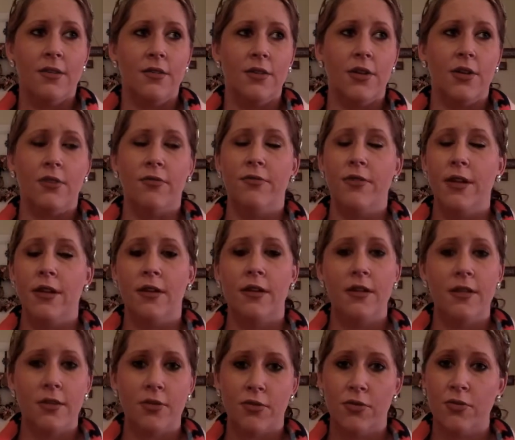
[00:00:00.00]

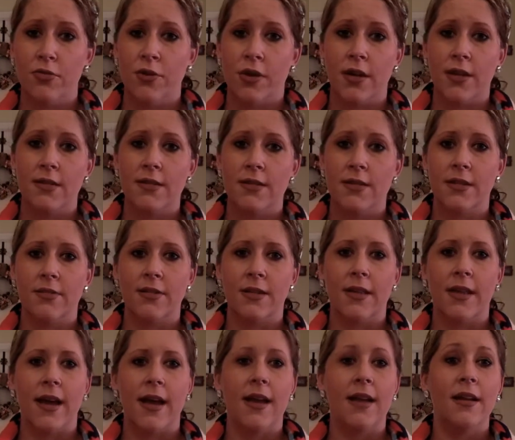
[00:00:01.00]
through work and stuff like
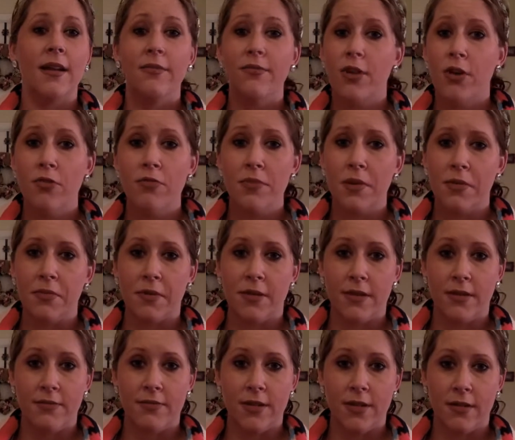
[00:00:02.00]
that. And I've known people
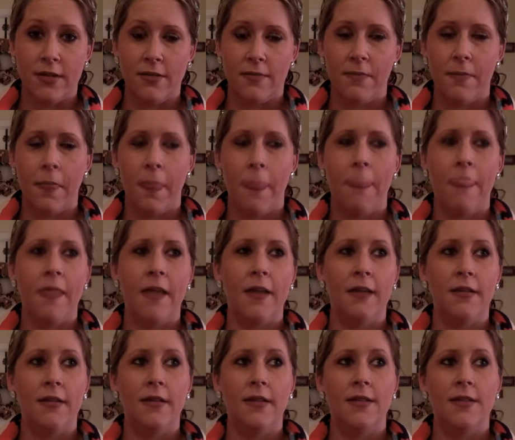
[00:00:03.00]
that have done it. And